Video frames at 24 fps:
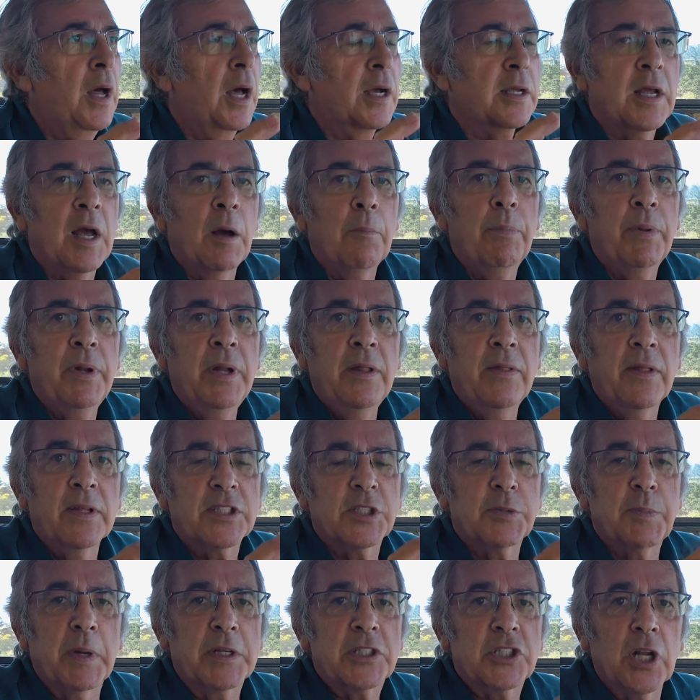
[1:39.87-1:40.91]
A company
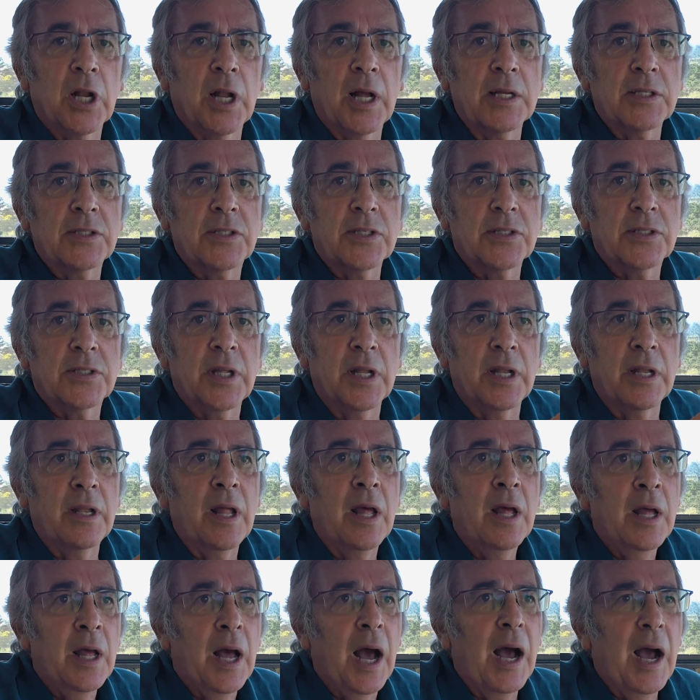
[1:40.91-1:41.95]
that specializes in,
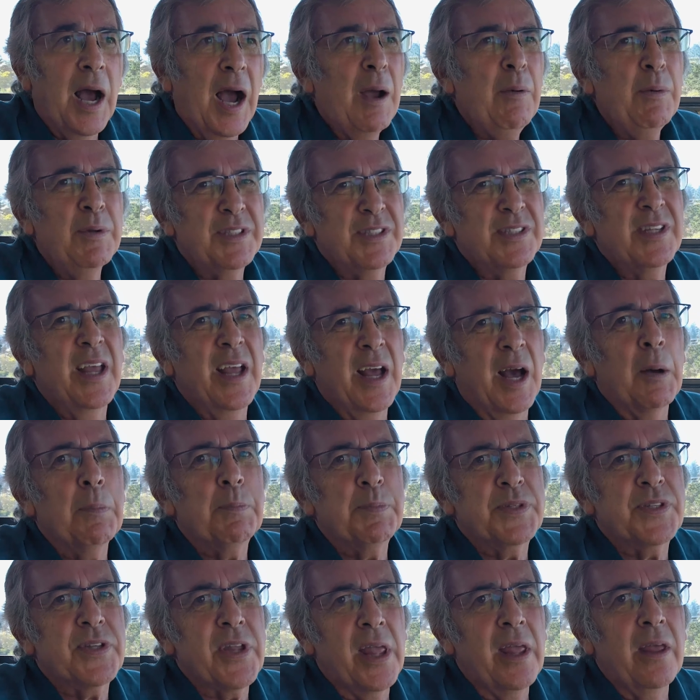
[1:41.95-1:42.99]
I would say,
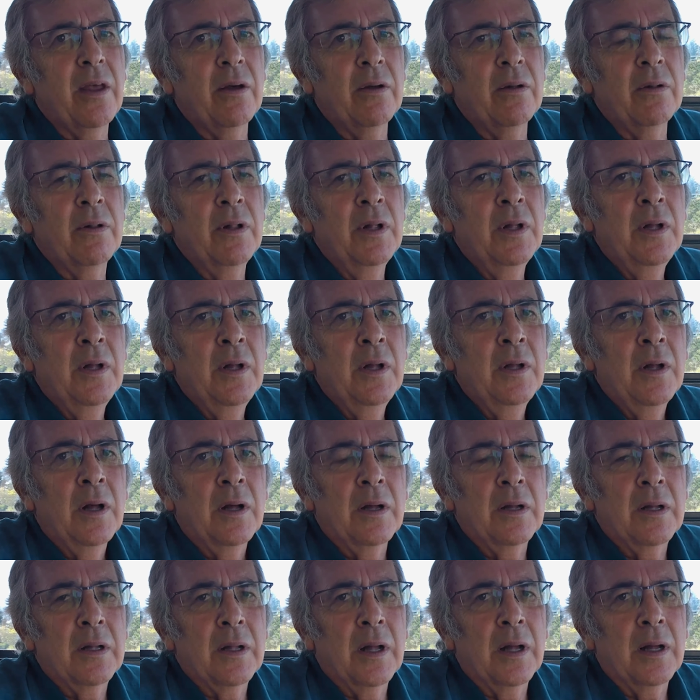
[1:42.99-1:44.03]
upscale
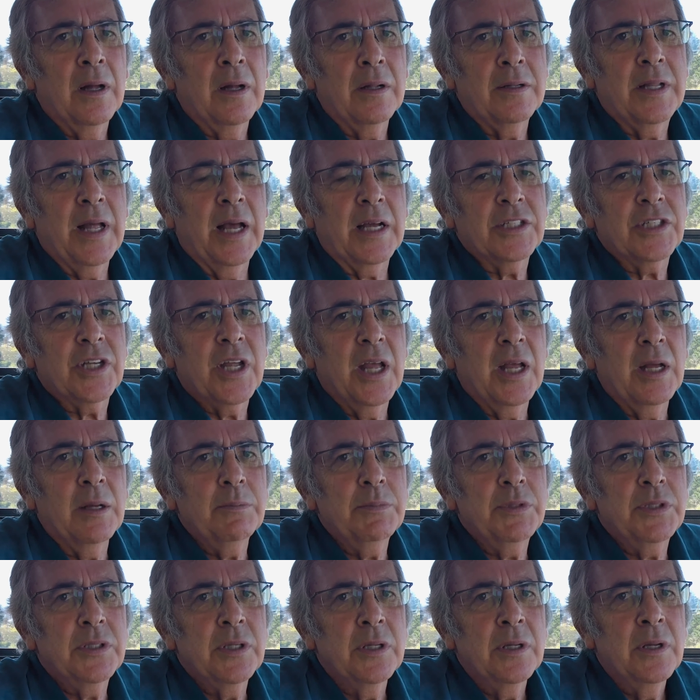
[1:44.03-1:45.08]
uh, dash
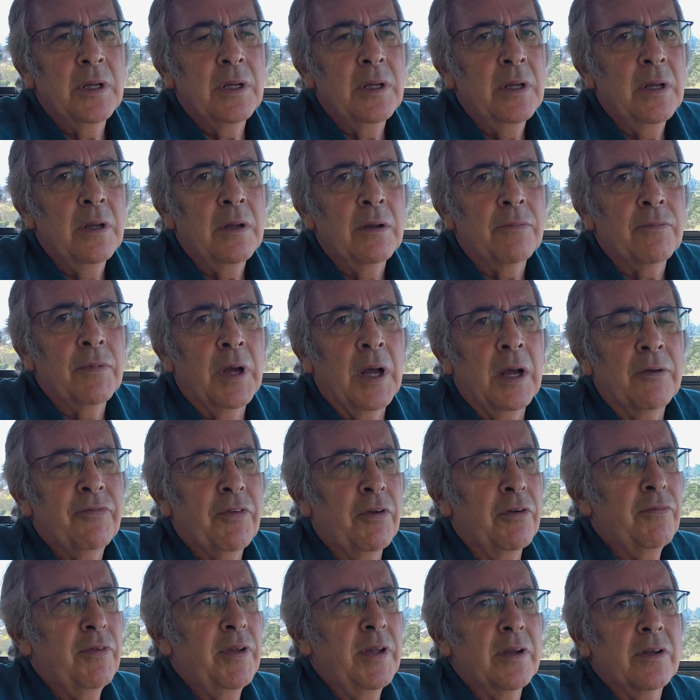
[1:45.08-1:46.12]
cams
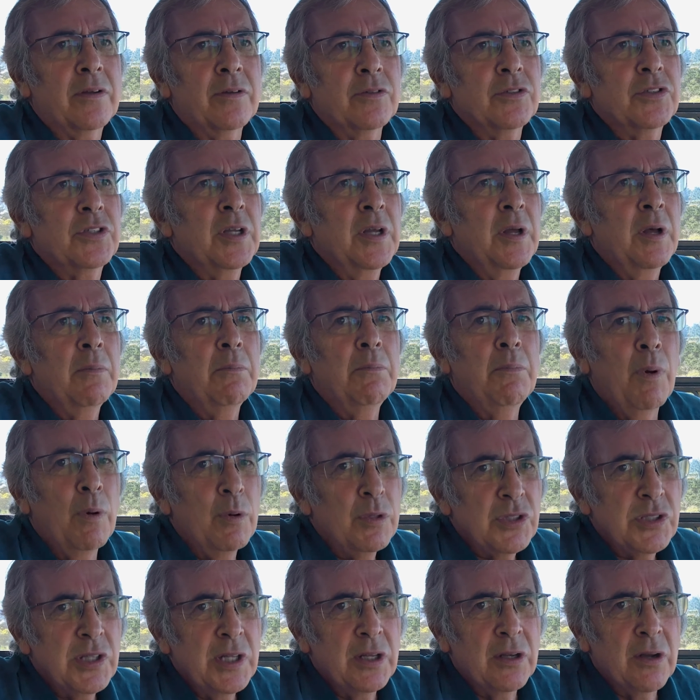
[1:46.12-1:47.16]
for vehicles,
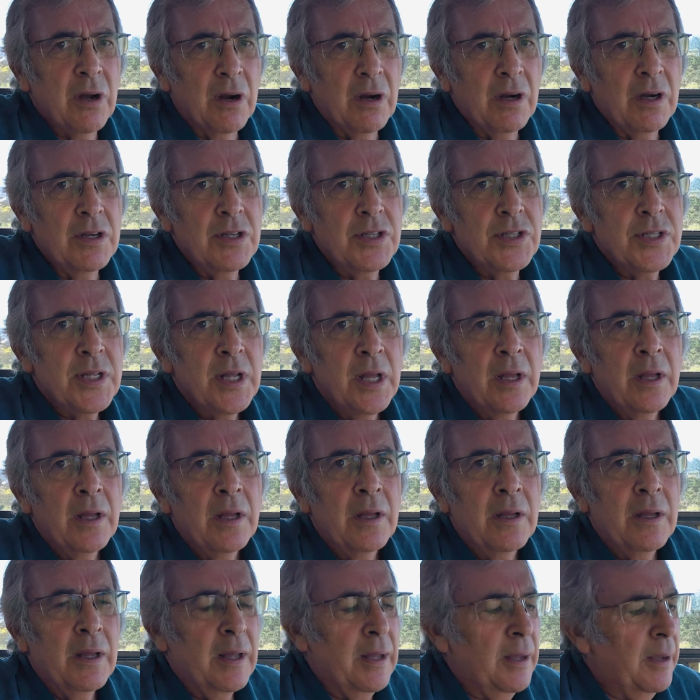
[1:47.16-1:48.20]
mostly cars.
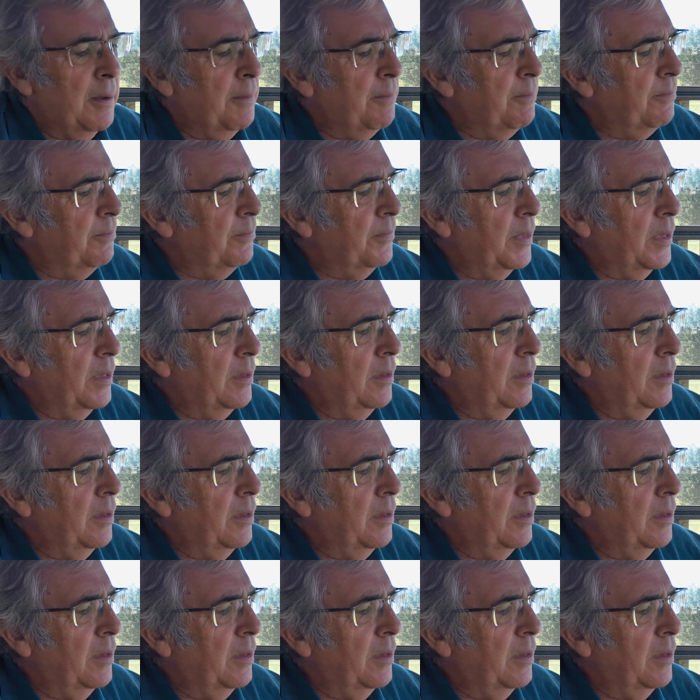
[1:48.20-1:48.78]
Um,